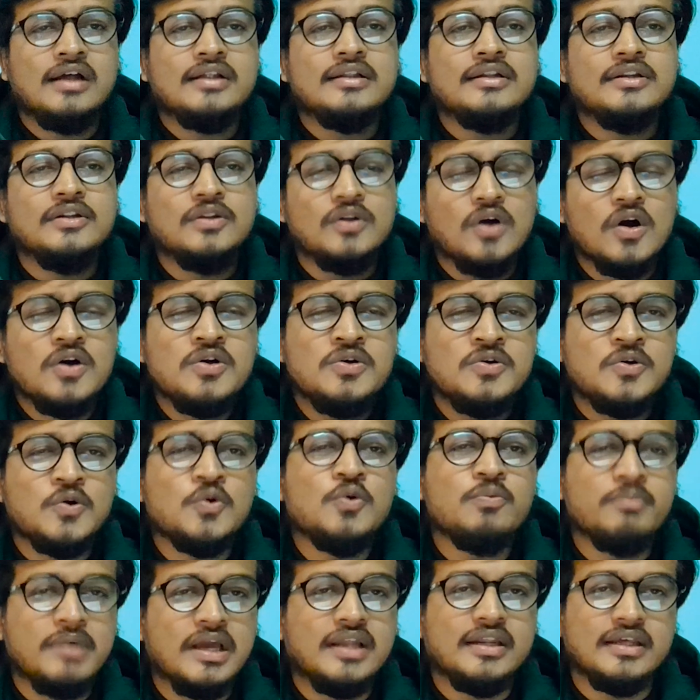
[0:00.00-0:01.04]
Not too
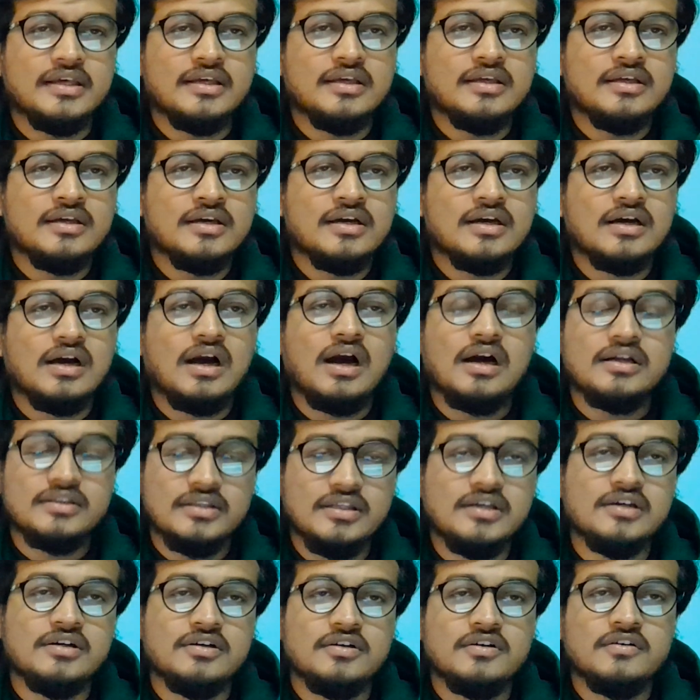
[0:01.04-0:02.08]
many are
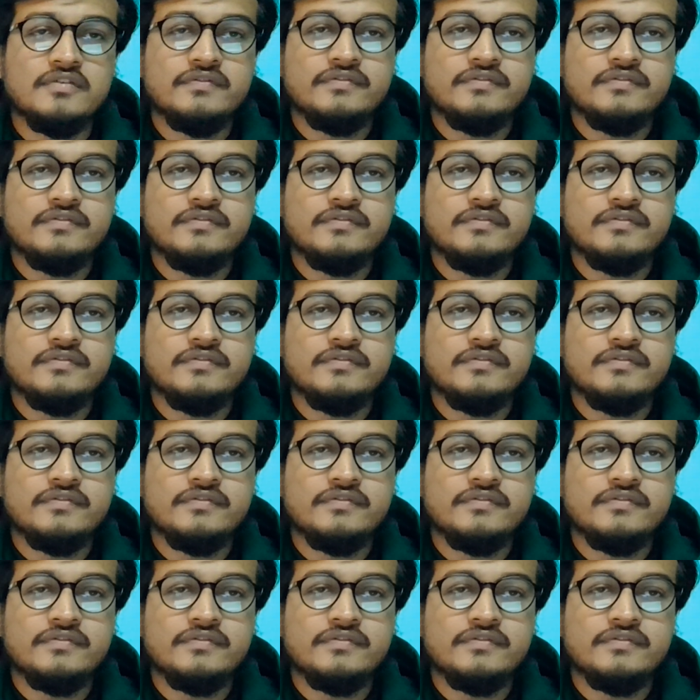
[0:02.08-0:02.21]
there